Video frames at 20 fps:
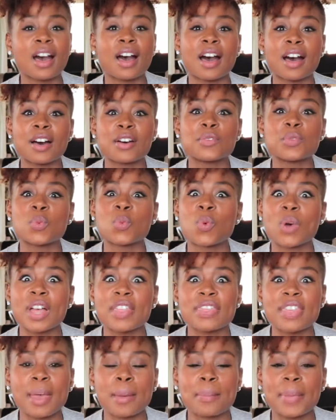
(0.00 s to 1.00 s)
of
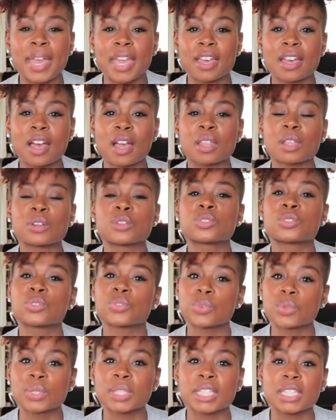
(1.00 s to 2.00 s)
what that paint color
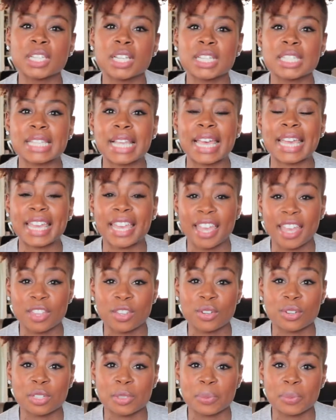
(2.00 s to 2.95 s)
truly looks like in your